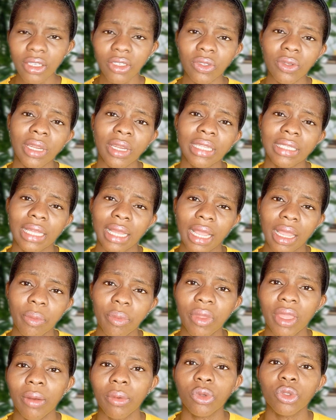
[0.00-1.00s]
so that I can
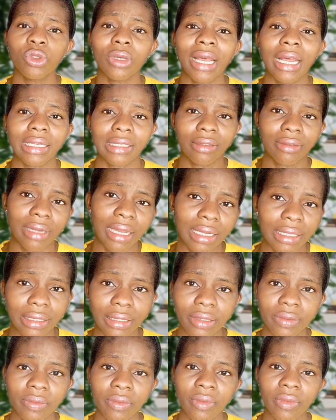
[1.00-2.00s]
be able to
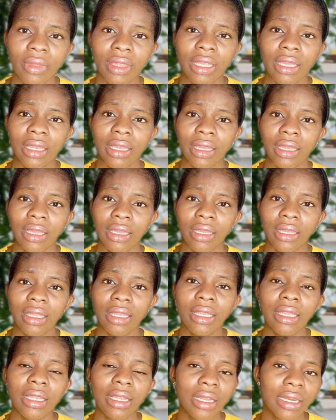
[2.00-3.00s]
attract
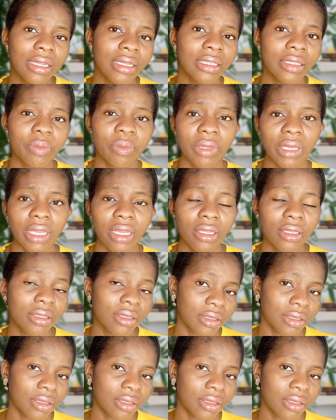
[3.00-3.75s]
English-speaking